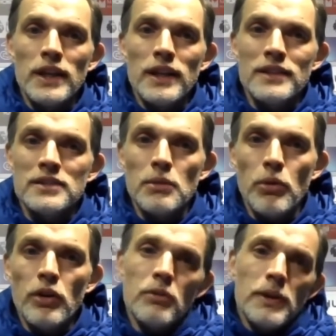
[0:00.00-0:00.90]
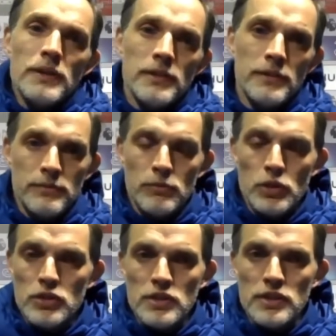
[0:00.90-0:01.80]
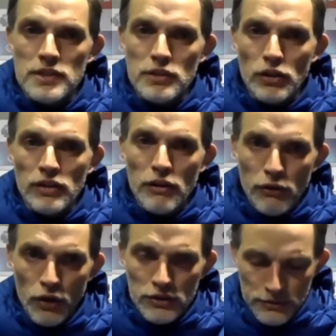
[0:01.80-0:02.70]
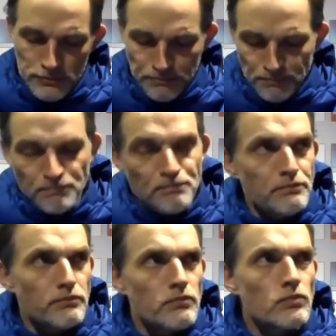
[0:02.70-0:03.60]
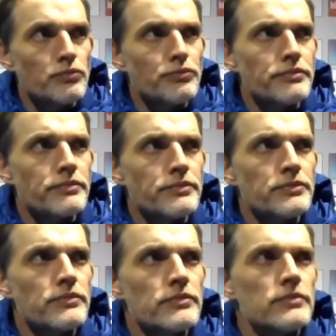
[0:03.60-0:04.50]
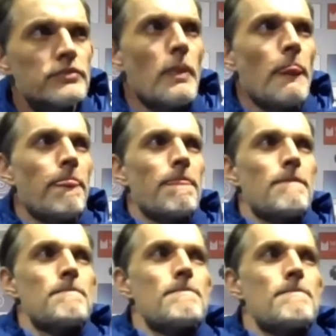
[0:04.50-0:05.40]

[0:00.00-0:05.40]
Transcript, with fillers: win at least a point. But it's not their fault. Okay, we'll leave it there. Thanks, everyone.